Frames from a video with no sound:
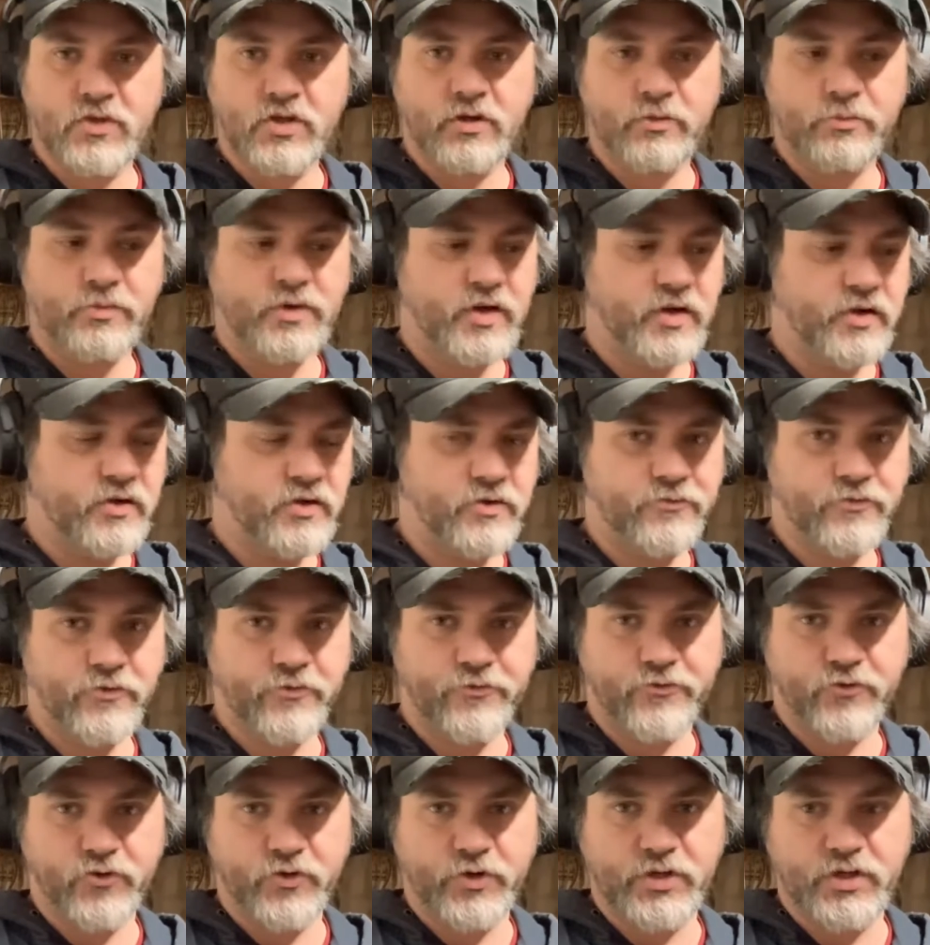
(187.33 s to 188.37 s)
I'm getting it for
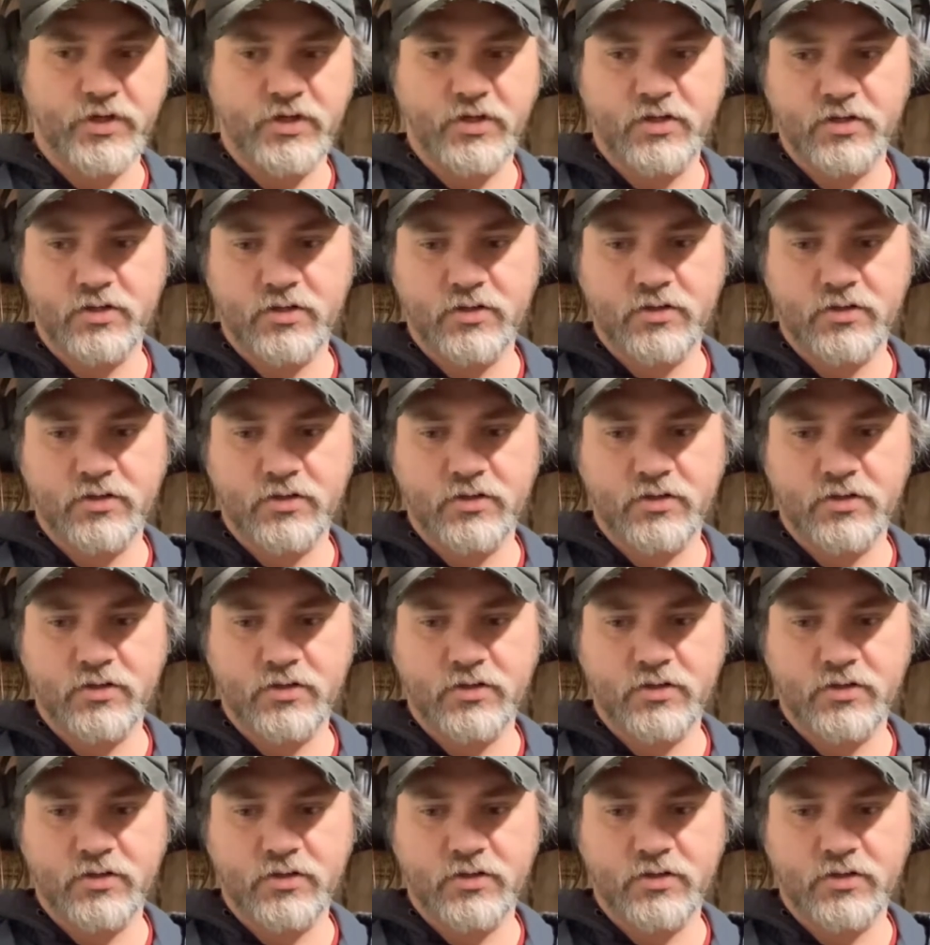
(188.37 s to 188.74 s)
free.